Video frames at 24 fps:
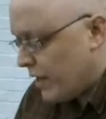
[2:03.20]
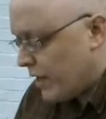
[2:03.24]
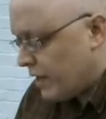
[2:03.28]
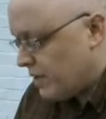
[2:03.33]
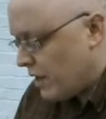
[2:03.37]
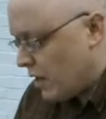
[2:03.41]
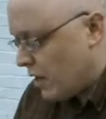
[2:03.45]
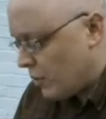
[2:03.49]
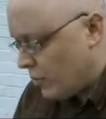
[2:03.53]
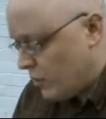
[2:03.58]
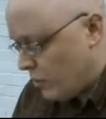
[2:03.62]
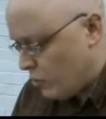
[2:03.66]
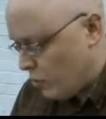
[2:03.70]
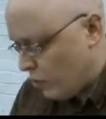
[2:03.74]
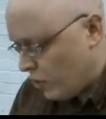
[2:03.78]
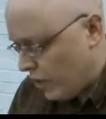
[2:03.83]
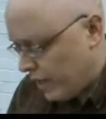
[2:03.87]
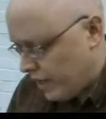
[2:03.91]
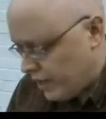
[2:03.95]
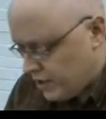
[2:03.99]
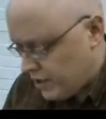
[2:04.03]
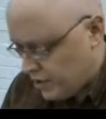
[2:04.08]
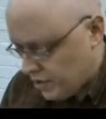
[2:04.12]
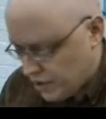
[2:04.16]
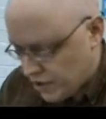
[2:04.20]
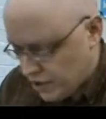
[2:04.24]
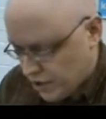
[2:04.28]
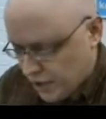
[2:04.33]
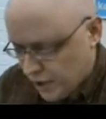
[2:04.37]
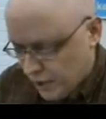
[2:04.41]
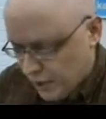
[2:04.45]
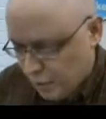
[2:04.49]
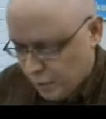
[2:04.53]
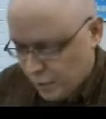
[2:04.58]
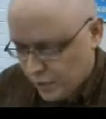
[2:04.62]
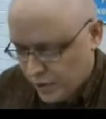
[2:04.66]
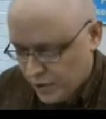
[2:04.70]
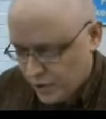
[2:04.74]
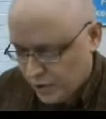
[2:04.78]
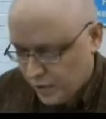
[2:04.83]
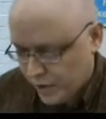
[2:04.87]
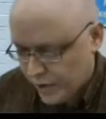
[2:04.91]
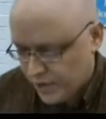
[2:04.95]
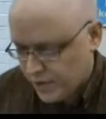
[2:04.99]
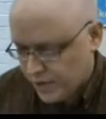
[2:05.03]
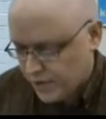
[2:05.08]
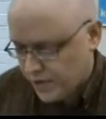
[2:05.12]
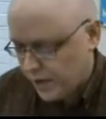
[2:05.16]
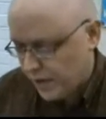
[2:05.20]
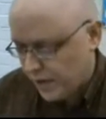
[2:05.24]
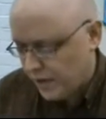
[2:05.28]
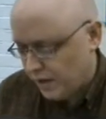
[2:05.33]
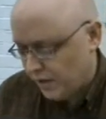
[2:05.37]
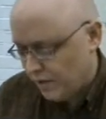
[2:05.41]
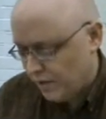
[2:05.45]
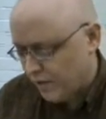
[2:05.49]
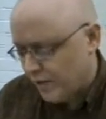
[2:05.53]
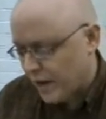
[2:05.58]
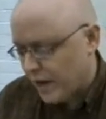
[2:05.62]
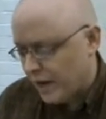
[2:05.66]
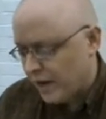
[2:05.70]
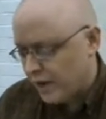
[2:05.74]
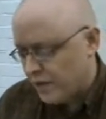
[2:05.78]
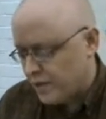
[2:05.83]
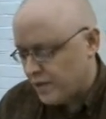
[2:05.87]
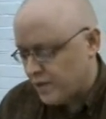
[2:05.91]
breakdown in relationship between signifier,